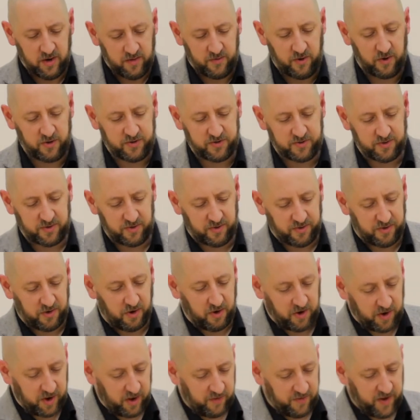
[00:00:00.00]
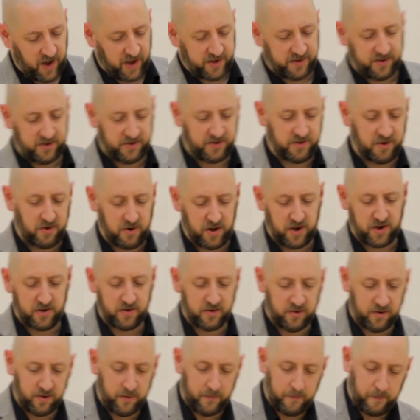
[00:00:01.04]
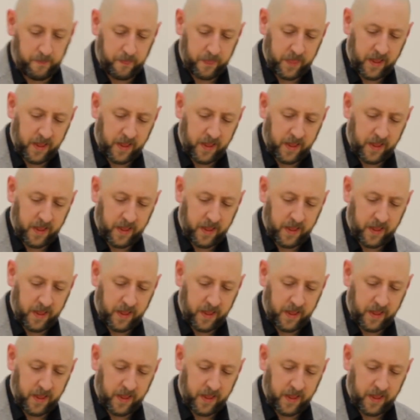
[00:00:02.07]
Verse 30 of Exodus 32.